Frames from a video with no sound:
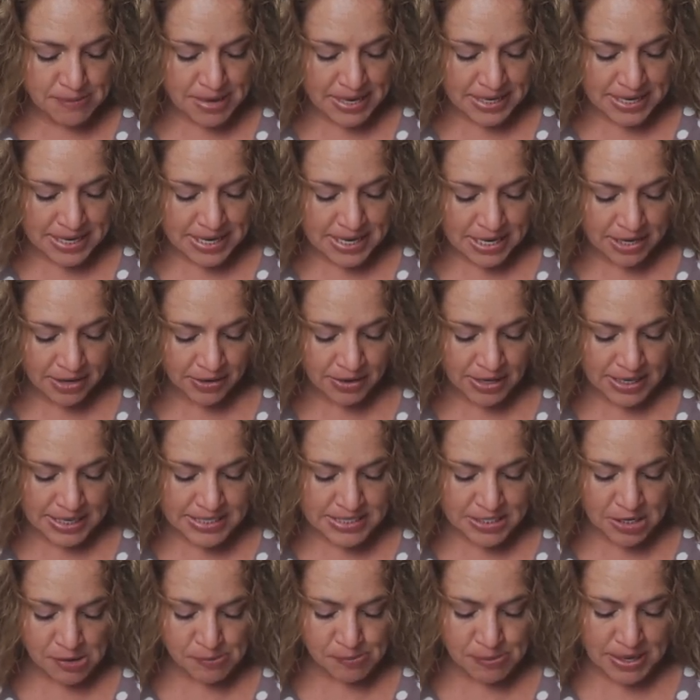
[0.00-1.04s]
Many
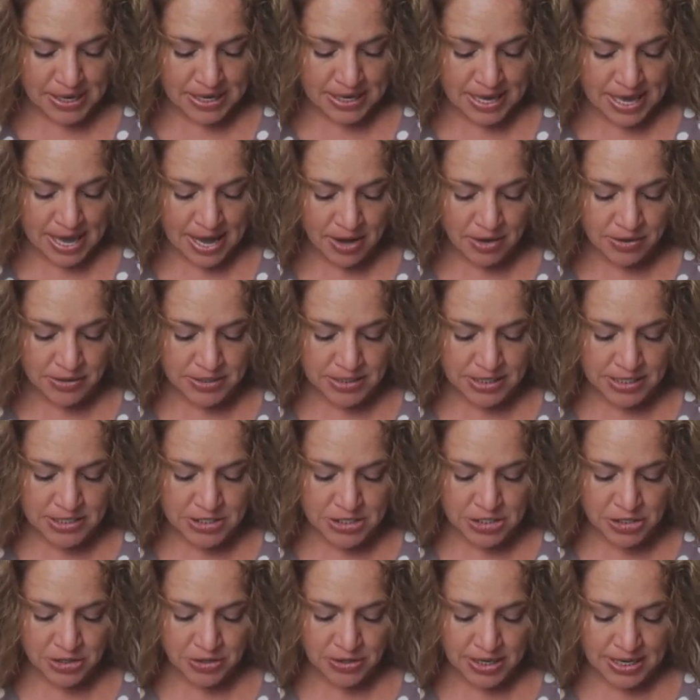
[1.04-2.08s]
hearings are being held
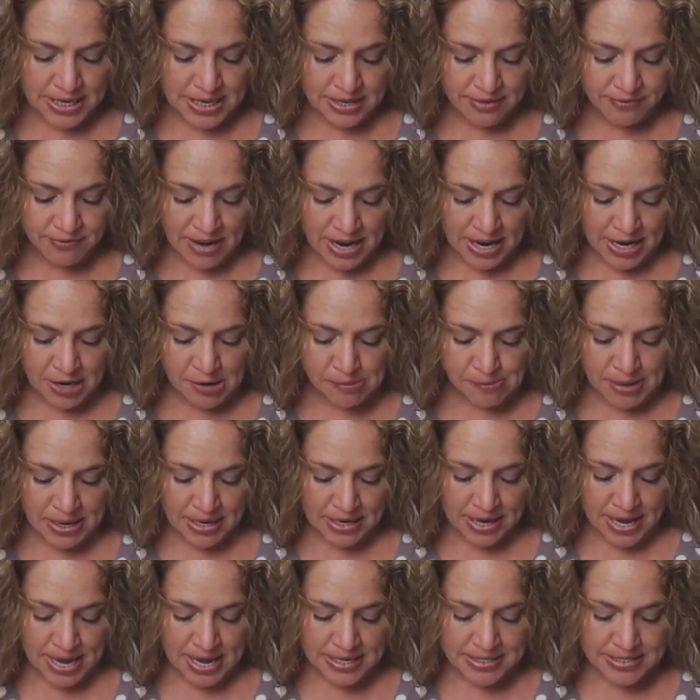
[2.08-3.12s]
concerning
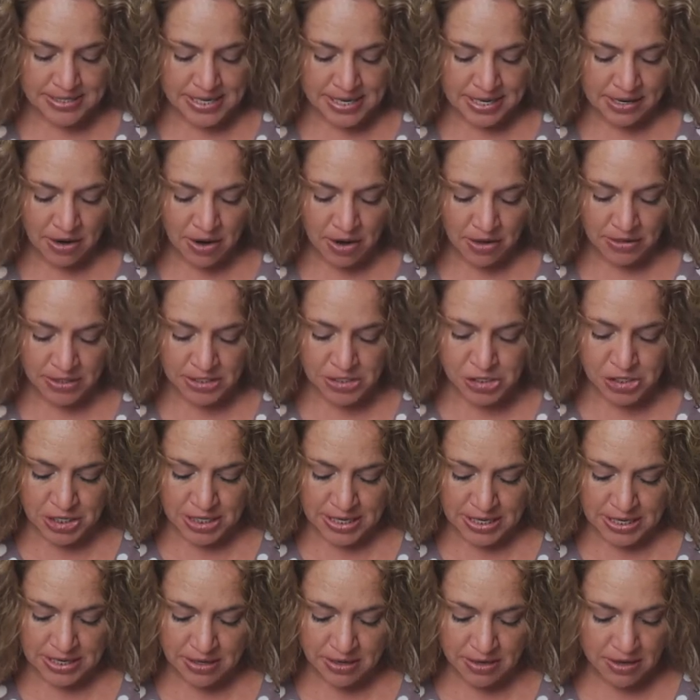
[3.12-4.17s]
environment and
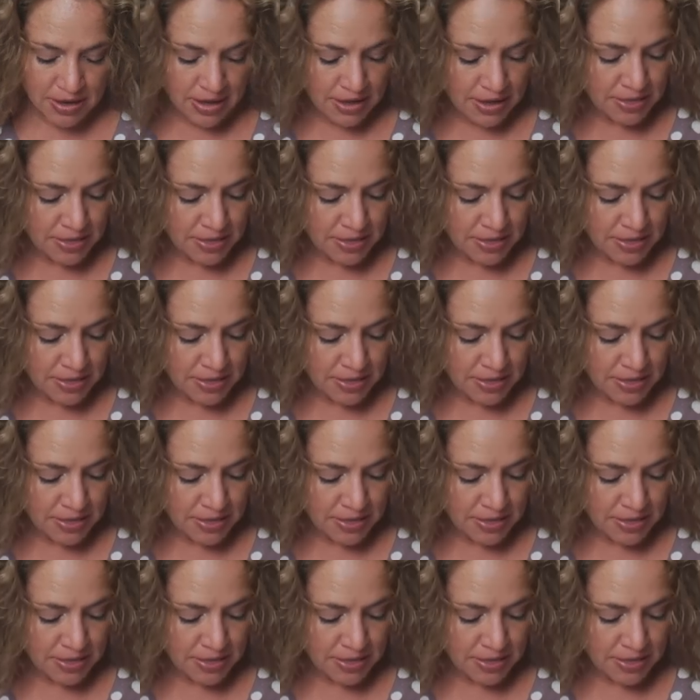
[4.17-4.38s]
ecology.